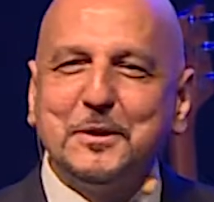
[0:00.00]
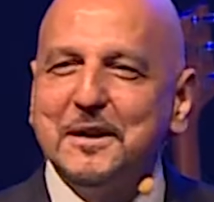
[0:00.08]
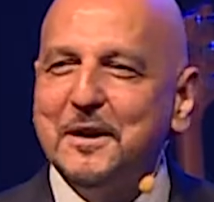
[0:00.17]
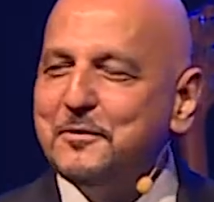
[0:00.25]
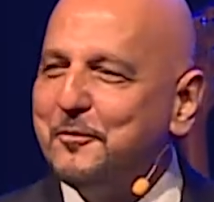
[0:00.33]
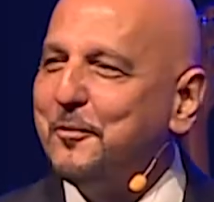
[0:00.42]

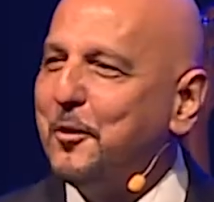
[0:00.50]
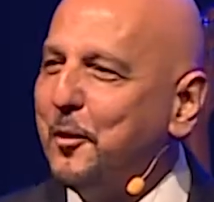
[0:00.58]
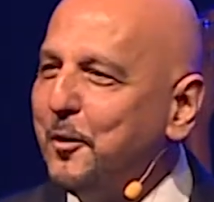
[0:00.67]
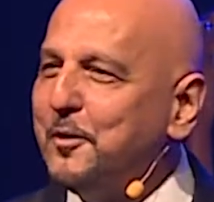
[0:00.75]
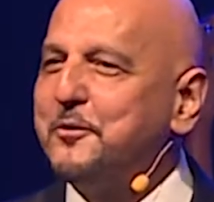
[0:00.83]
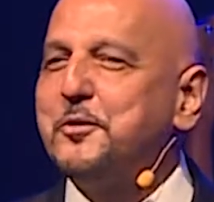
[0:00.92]
love
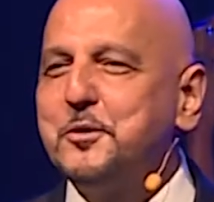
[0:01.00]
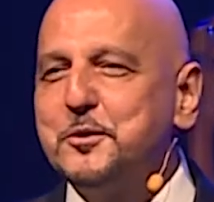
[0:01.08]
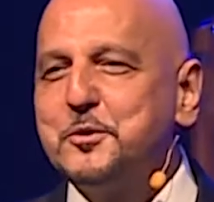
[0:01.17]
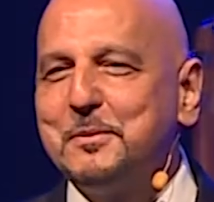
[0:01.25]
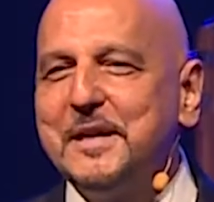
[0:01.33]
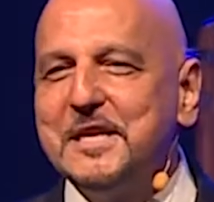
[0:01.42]
all of you
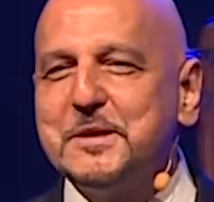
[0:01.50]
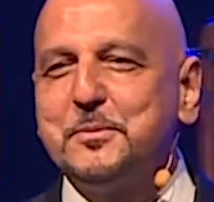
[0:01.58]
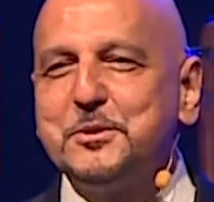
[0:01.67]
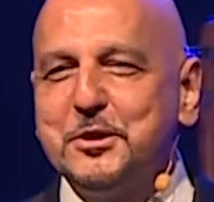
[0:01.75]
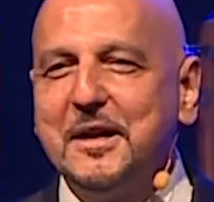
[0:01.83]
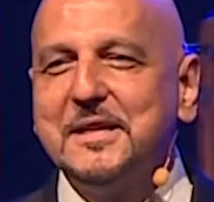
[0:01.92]
to please
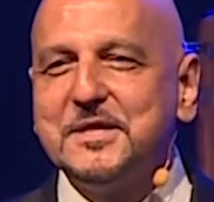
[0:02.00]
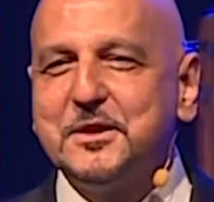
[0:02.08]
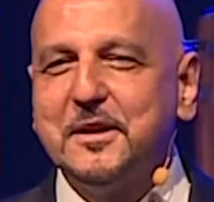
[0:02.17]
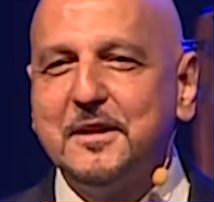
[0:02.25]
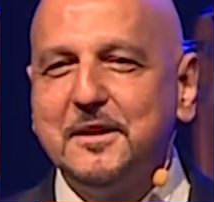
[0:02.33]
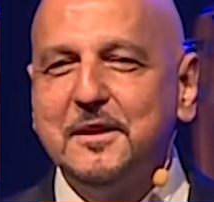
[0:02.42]
put your hands
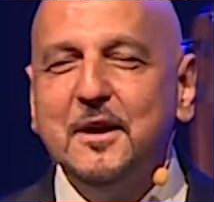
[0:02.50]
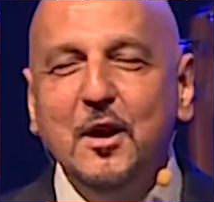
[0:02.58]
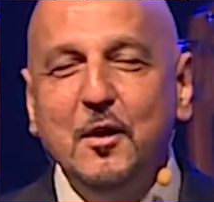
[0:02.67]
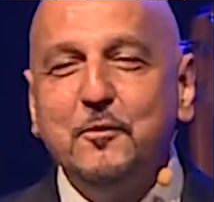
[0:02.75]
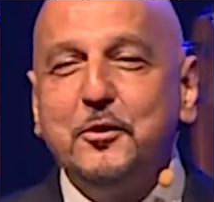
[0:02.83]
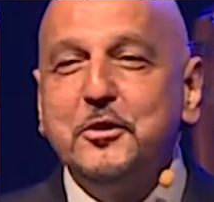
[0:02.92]
together
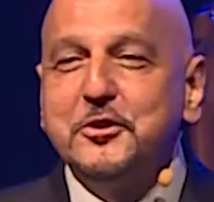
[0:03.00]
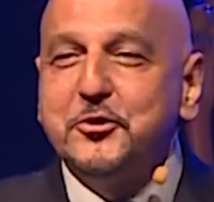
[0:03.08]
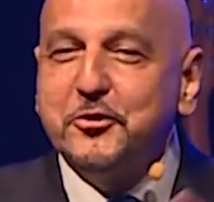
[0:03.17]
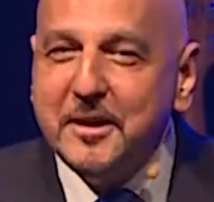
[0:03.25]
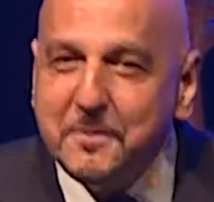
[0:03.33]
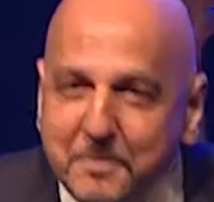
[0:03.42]
for a
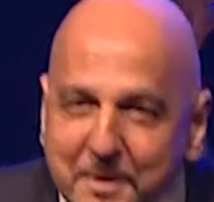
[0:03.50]
dream